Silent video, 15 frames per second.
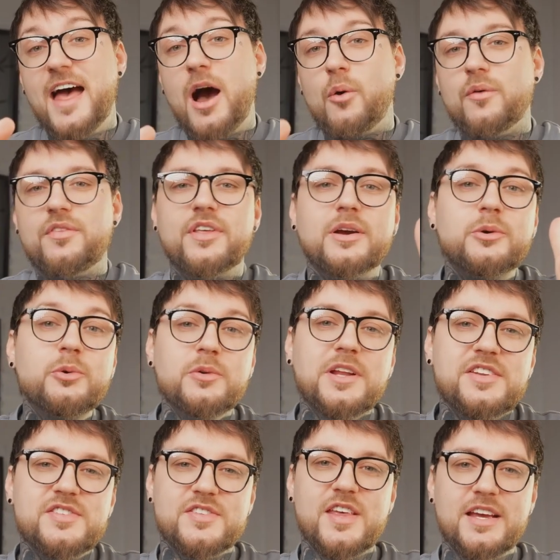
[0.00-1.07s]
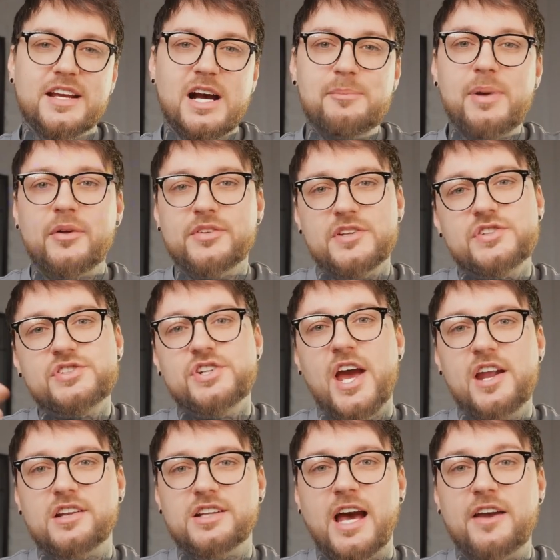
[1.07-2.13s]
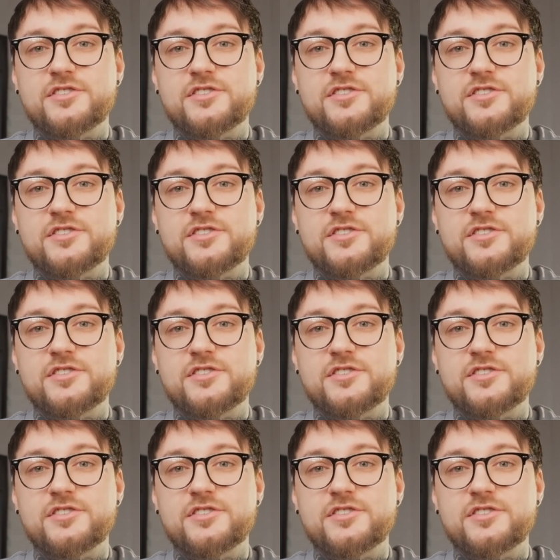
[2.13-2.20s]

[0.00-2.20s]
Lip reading: Now, the coolest thing about this channel